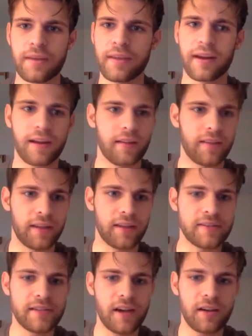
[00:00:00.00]
getting
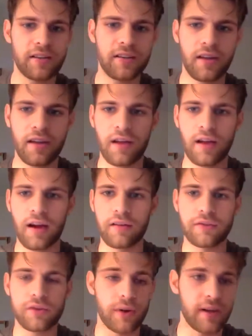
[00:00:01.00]
things done,
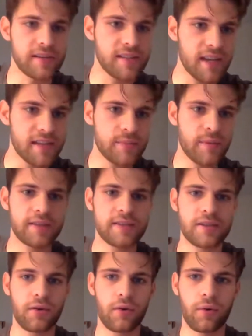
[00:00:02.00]
of doing
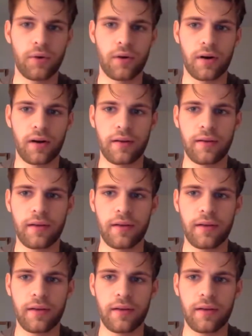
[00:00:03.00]
assessments or